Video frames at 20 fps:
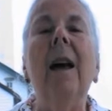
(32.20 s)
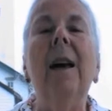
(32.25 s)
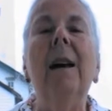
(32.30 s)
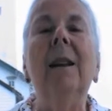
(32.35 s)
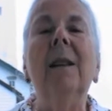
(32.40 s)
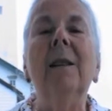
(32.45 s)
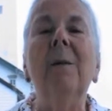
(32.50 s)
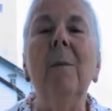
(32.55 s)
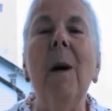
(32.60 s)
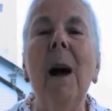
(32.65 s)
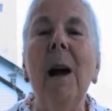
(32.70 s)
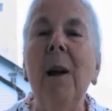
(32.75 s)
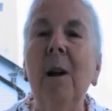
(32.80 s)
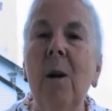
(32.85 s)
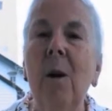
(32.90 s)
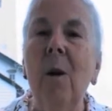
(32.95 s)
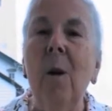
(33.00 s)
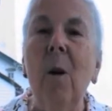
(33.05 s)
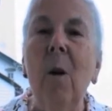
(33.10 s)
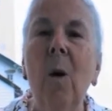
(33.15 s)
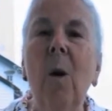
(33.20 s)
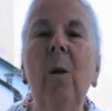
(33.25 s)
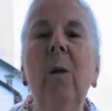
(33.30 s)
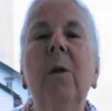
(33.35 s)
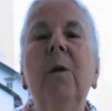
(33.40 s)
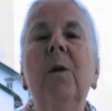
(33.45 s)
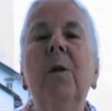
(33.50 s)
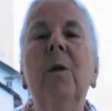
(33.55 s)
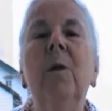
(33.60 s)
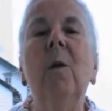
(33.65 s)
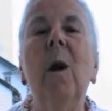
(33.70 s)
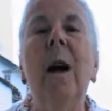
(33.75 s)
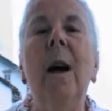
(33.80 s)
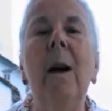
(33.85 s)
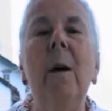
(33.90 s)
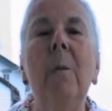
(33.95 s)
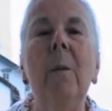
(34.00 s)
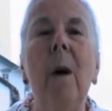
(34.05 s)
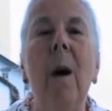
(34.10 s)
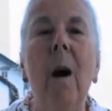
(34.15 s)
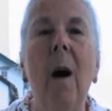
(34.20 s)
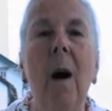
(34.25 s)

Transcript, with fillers: It is my goal to help